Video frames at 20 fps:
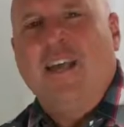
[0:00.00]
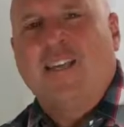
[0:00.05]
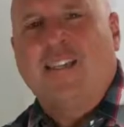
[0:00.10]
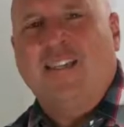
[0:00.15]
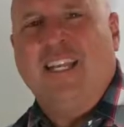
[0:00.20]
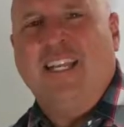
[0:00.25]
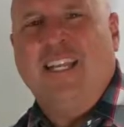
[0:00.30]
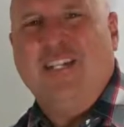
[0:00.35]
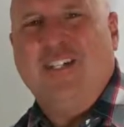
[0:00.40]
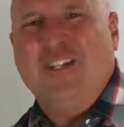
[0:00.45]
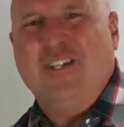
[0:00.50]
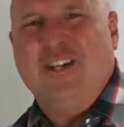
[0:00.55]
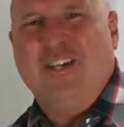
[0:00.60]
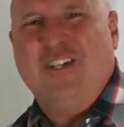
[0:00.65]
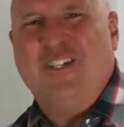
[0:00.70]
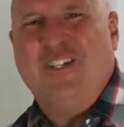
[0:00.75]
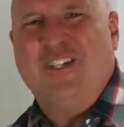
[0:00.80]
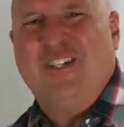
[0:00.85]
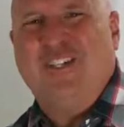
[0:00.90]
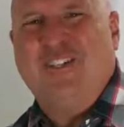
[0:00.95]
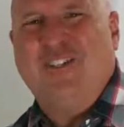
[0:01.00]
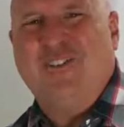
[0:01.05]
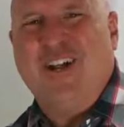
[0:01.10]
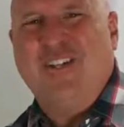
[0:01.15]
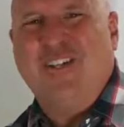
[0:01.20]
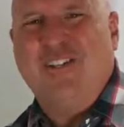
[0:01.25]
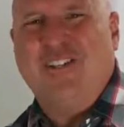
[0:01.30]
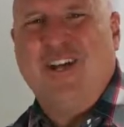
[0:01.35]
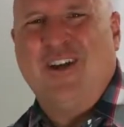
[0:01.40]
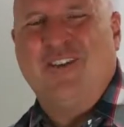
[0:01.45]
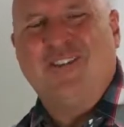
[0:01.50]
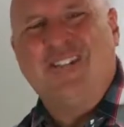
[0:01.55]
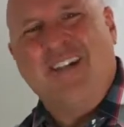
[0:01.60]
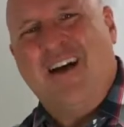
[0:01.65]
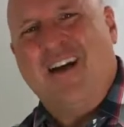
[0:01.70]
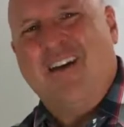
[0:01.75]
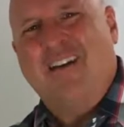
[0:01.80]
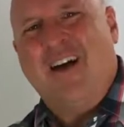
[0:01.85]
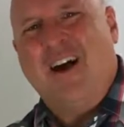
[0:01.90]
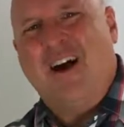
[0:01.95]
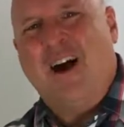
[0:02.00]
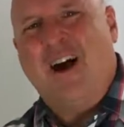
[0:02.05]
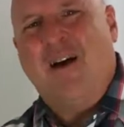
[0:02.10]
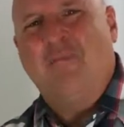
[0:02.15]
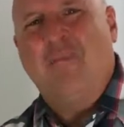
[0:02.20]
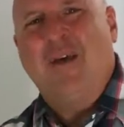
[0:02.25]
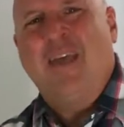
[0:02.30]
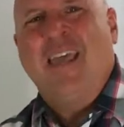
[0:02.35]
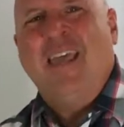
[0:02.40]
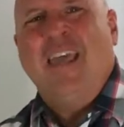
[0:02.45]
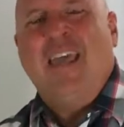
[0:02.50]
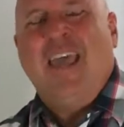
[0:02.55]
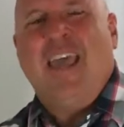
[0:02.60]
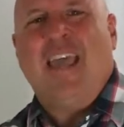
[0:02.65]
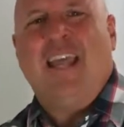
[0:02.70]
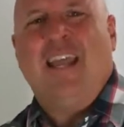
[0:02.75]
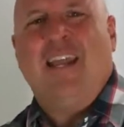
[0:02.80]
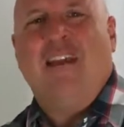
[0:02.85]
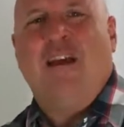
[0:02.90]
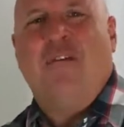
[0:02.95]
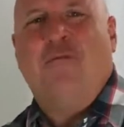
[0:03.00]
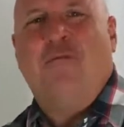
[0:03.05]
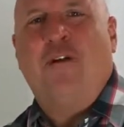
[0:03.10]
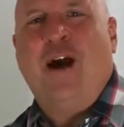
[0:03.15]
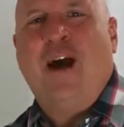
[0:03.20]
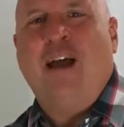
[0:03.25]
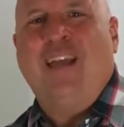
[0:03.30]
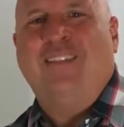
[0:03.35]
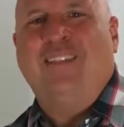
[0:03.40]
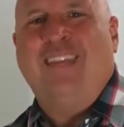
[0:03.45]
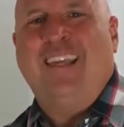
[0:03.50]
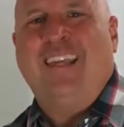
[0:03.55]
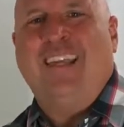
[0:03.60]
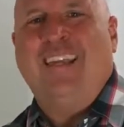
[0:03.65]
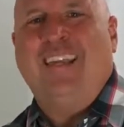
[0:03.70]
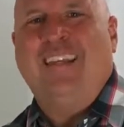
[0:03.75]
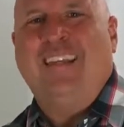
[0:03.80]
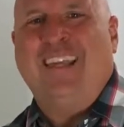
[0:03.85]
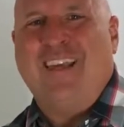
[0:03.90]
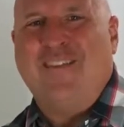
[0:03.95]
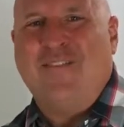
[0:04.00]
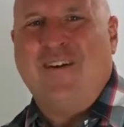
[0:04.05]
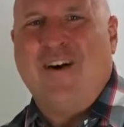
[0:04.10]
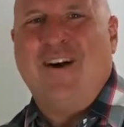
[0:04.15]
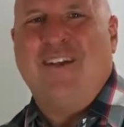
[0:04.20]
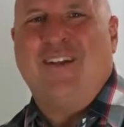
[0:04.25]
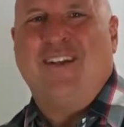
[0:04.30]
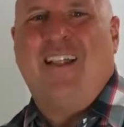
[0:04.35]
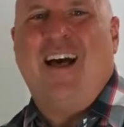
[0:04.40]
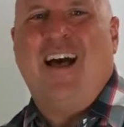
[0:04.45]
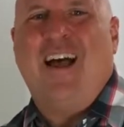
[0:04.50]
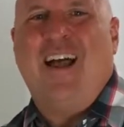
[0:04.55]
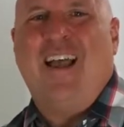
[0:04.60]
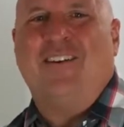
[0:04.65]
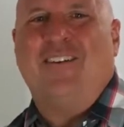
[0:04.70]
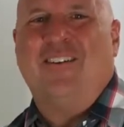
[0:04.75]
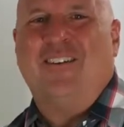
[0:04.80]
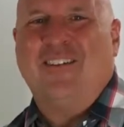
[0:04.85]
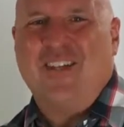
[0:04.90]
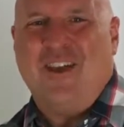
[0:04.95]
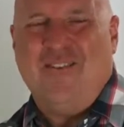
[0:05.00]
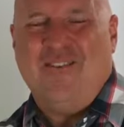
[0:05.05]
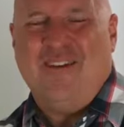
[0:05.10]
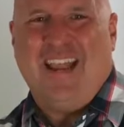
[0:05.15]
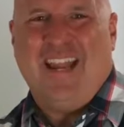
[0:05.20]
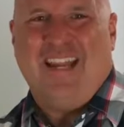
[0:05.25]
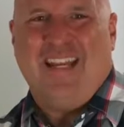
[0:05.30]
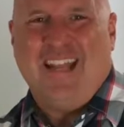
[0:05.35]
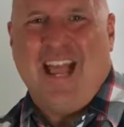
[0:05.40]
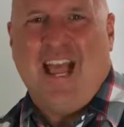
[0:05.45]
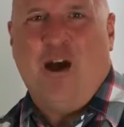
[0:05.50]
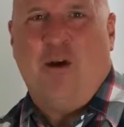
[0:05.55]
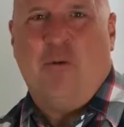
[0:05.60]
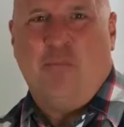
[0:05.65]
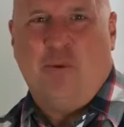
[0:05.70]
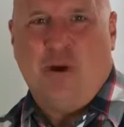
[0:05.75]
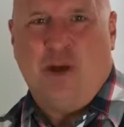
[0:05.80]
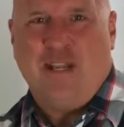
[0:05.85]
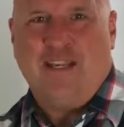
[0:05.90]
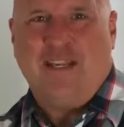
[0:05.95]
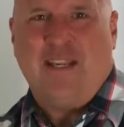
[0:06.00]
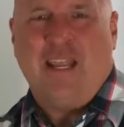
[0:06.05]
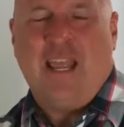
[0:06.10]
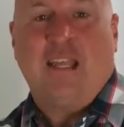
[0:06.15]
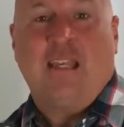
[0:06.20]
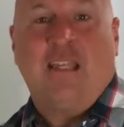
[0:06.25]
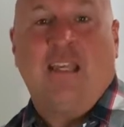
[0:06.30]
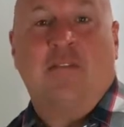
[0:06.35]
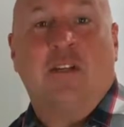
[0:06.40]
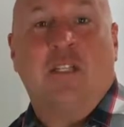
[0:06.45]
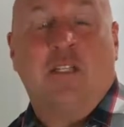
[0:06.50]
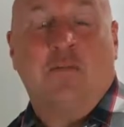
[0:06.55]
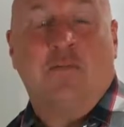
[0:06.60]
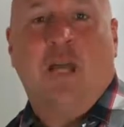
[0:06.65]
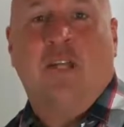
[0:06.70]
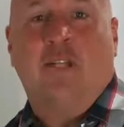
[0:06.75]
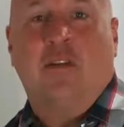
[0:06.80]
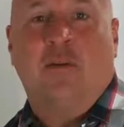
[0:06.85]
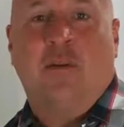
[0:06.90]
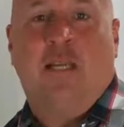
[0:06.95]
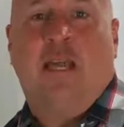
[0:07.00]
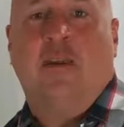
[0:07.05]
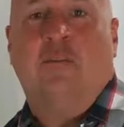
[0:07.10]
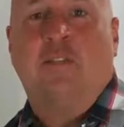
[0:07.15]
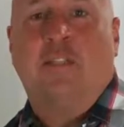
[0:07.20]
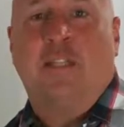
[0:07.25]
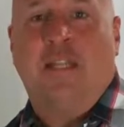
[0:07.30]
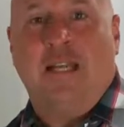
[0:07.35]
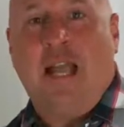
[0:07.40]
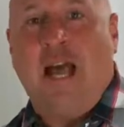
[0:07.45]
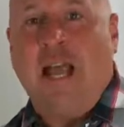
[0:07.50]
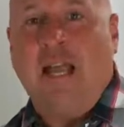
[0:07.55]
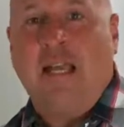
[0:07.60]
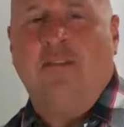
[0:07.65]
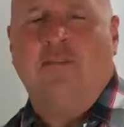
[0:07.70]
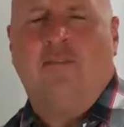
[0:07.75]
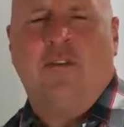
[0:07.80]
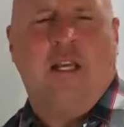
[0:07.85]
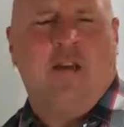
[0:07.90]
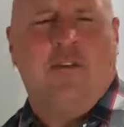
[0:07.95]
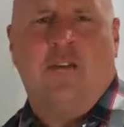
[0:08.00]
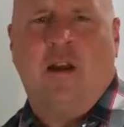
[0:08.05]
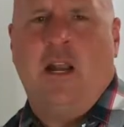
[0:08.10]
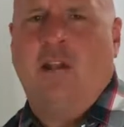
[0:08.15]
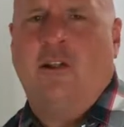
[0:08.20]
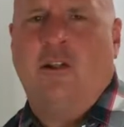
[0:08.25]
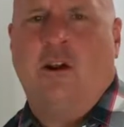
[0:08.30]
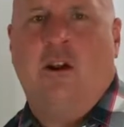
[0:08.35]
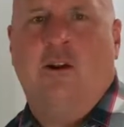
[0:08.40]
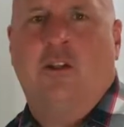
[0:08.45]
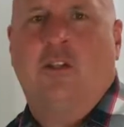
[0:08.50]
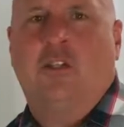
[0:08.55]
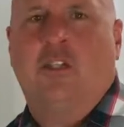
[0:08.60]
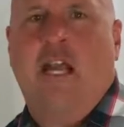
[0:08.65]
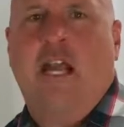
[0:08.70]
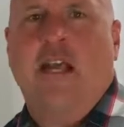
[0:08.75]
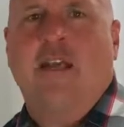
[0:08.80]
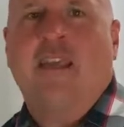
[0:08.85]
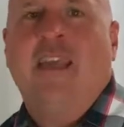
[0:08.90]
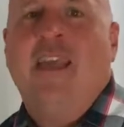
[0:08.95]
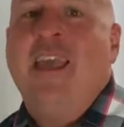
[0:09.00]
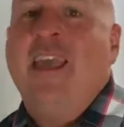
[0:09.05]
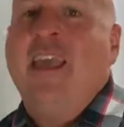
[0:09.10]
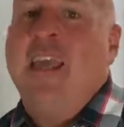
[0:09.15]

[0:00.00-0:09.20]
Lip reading: citychurchtreasurecoast.com and find the Give Online or Donate Now button and give a special gift tonight via credit card or check,